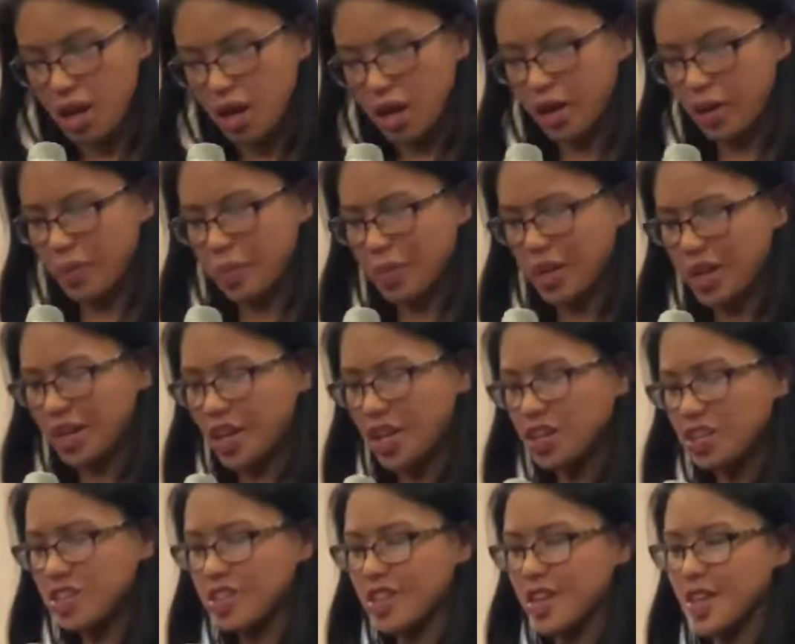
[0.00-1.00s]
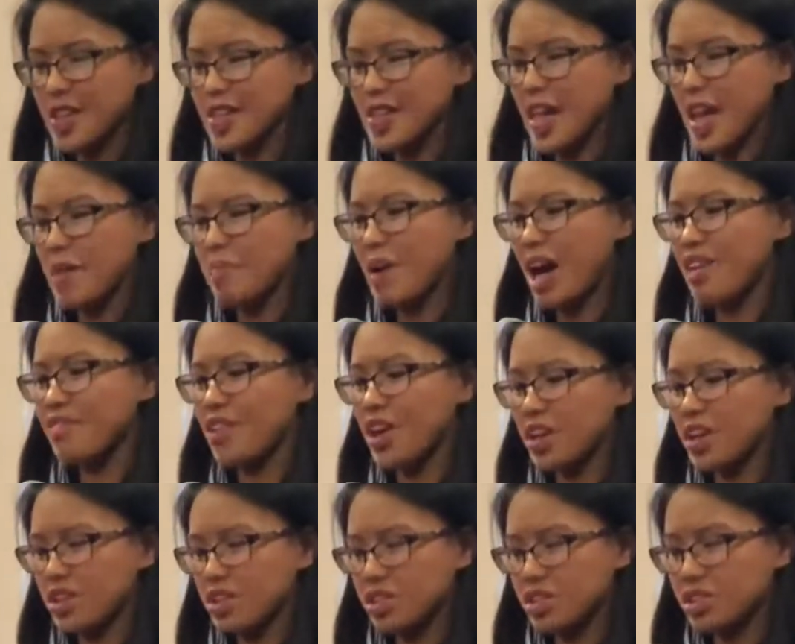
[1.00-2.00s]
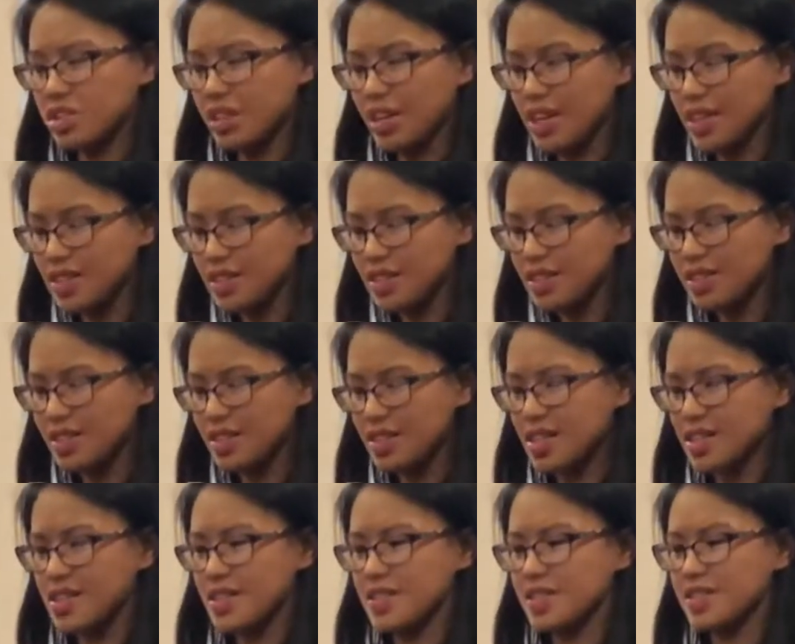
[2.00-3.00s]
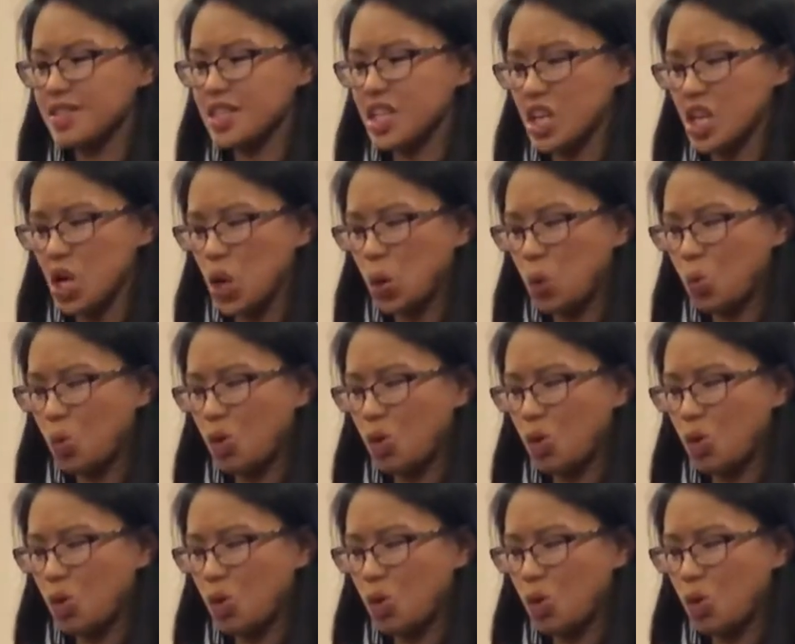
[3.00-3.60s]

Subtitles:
Another thing that Pathfinders does is they